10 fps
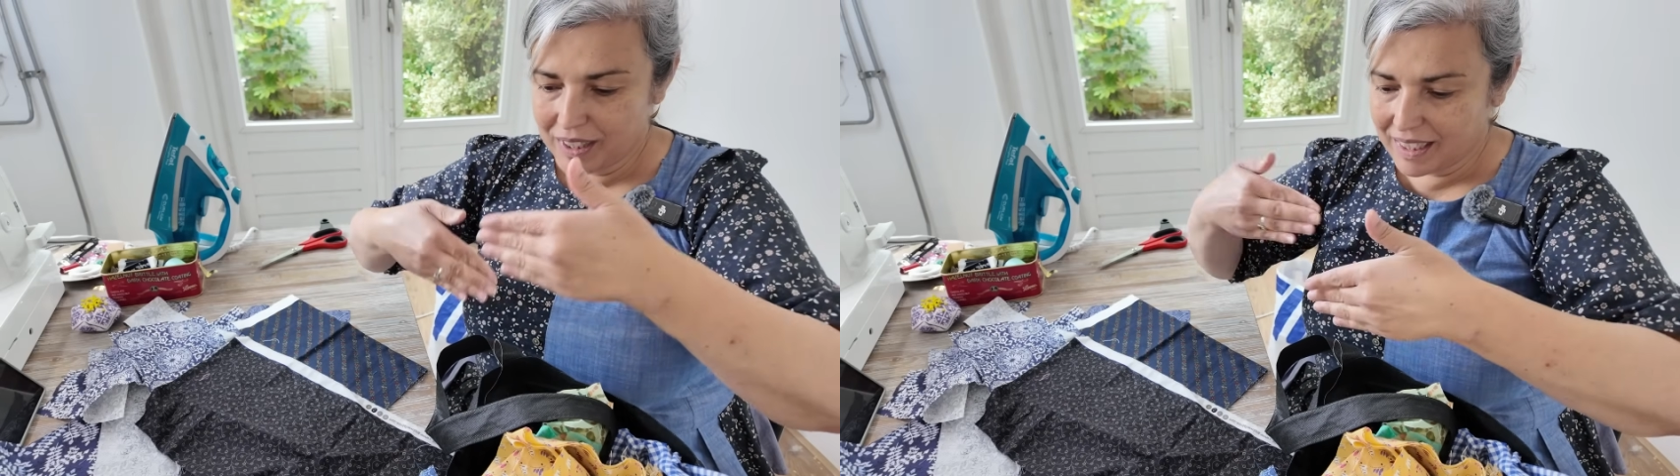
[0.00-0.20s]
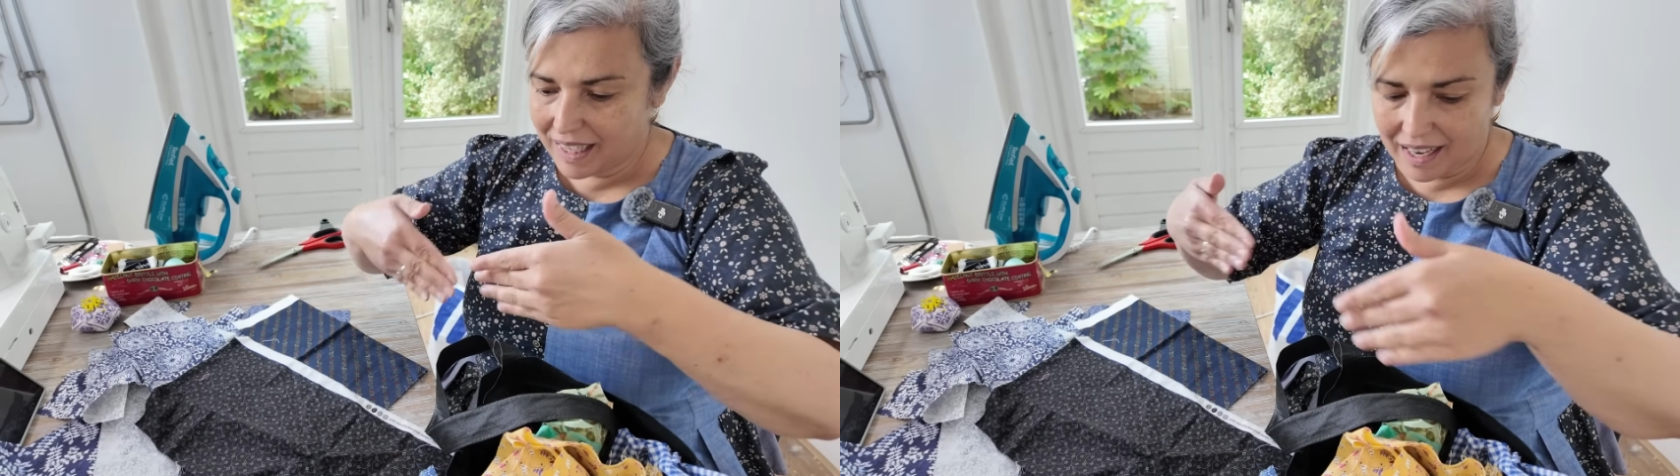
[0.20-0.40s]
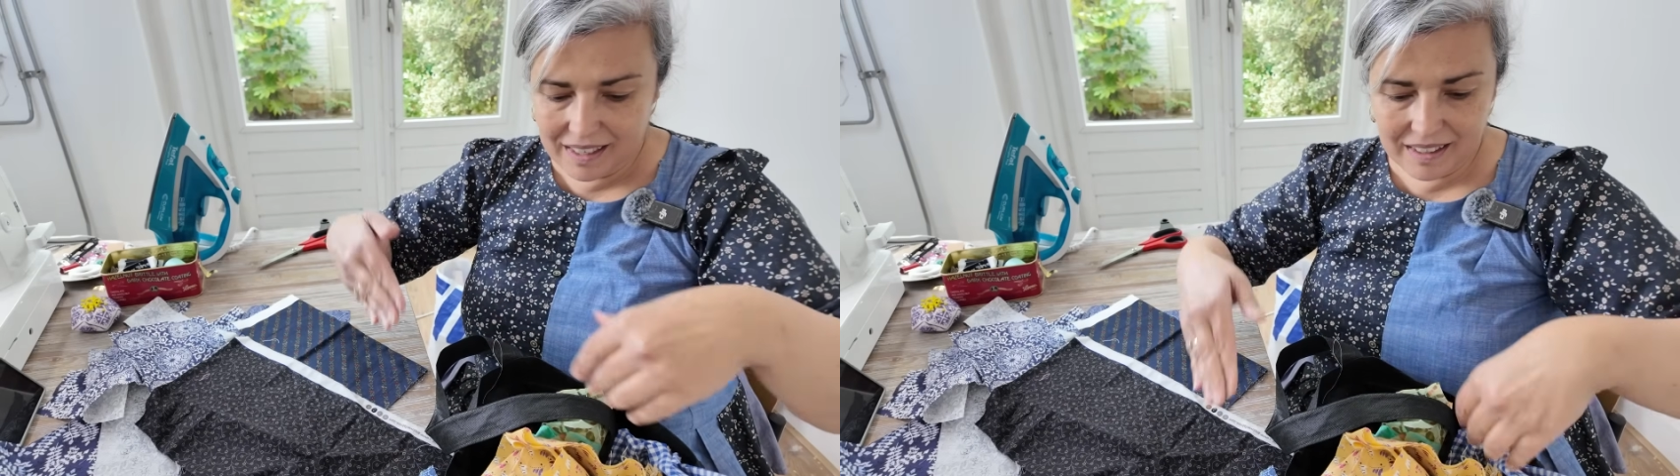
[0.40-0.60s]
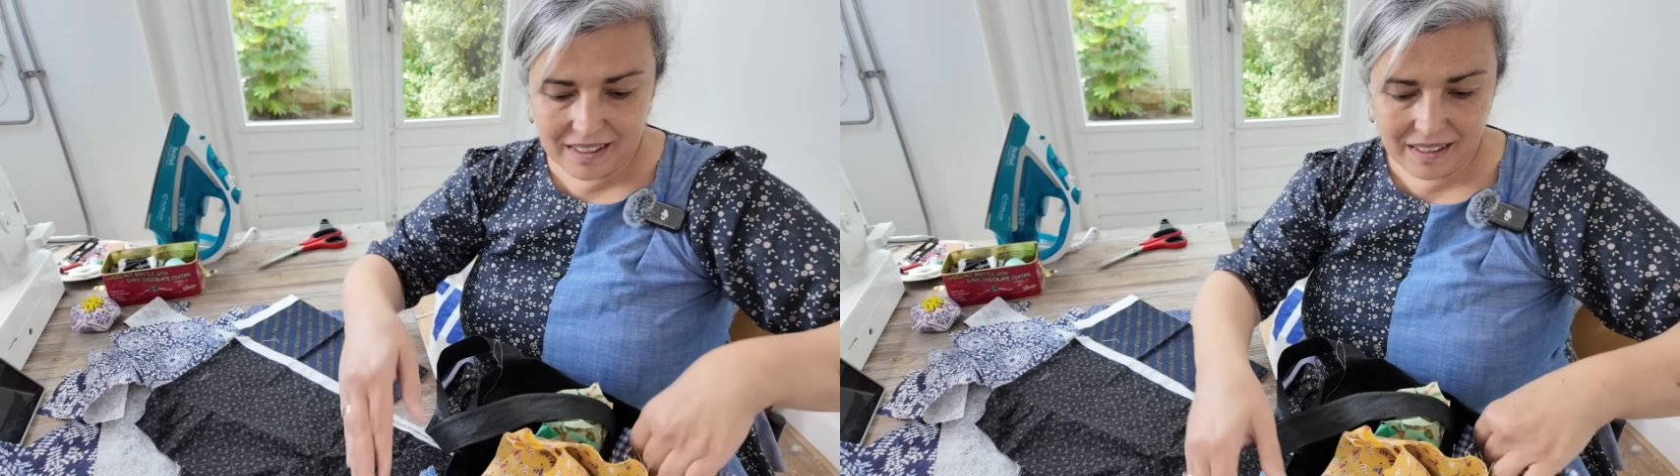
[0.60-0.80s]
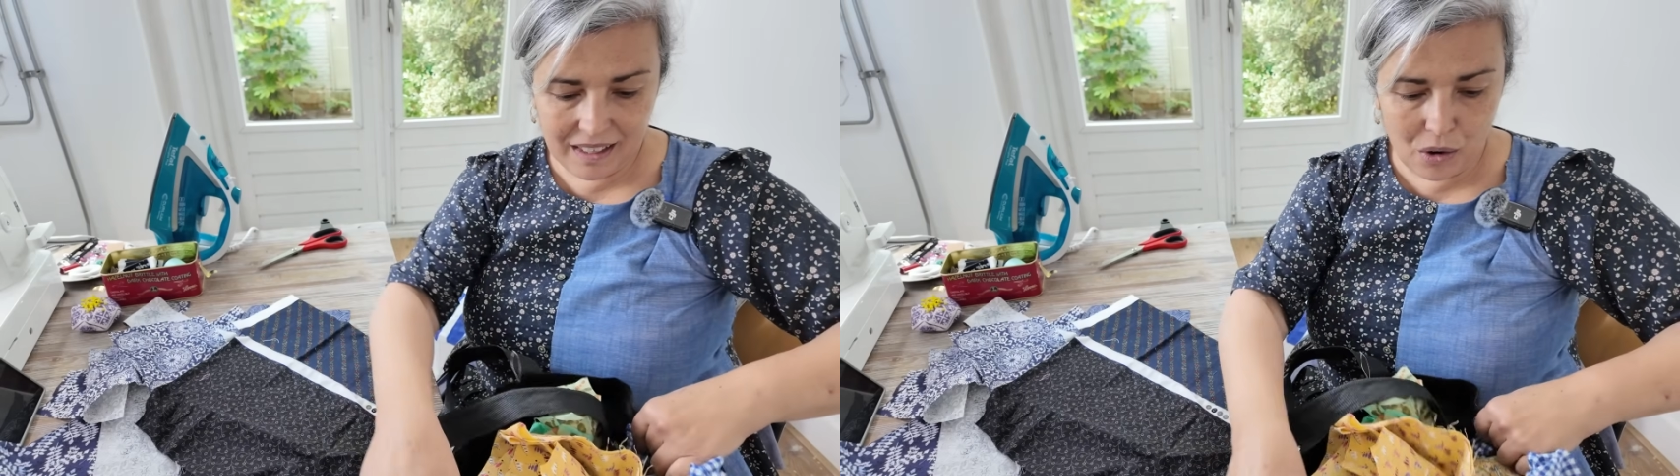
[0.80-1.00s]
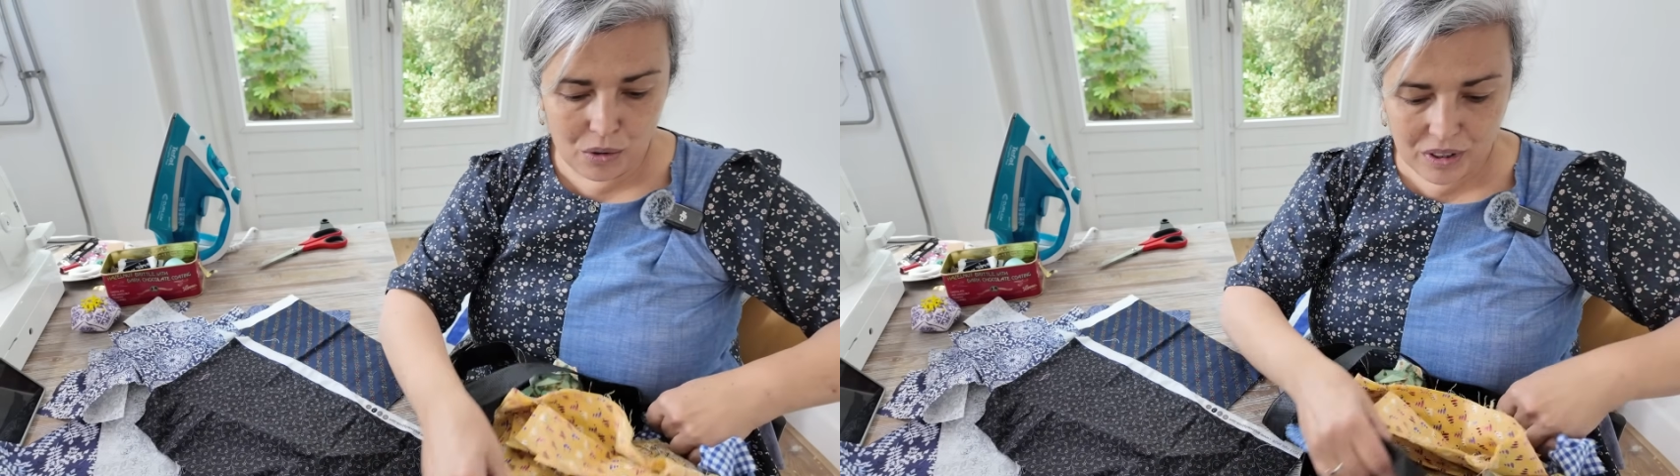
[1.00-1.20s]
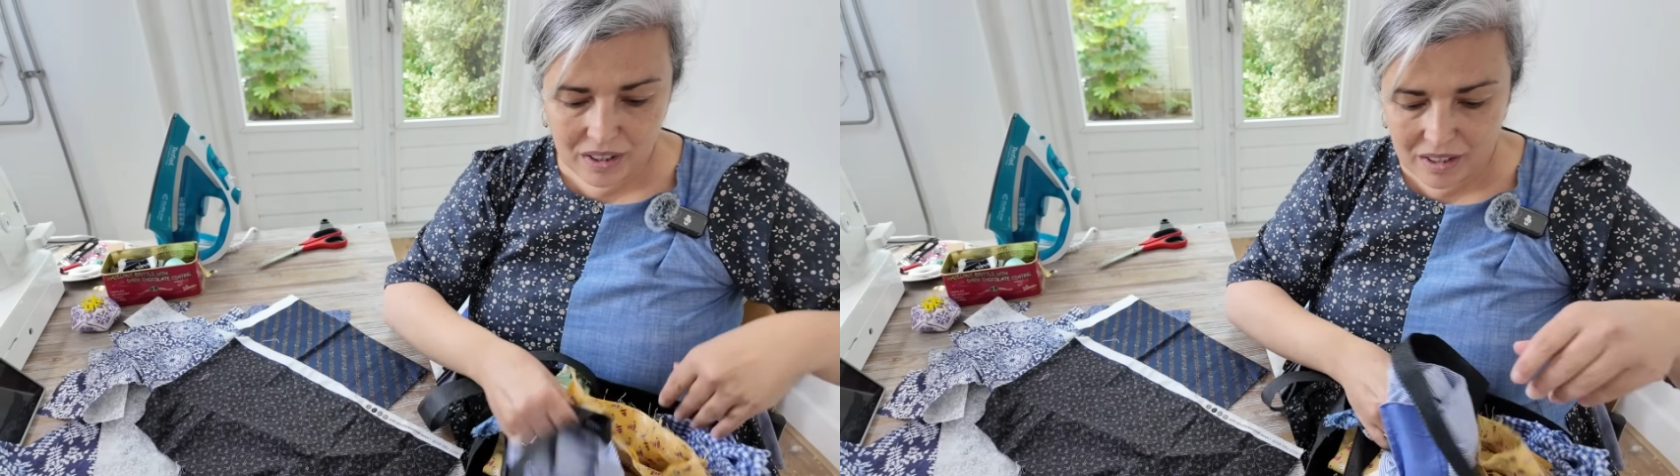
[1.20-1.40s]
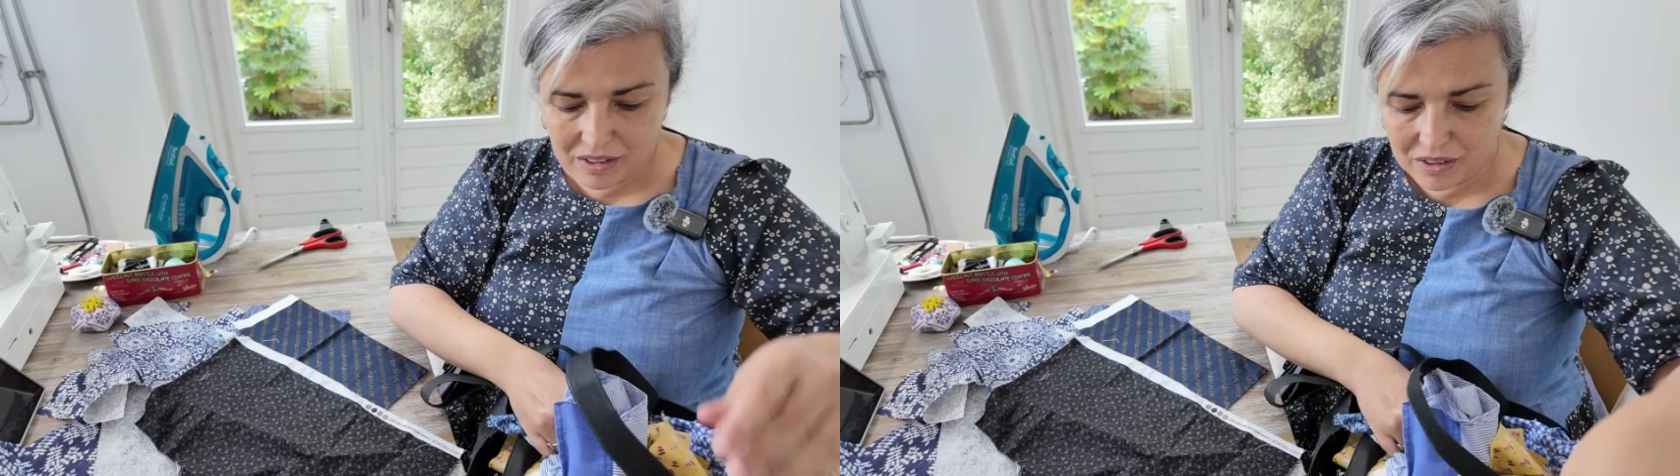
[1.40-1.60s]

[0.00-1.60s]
these guys in order,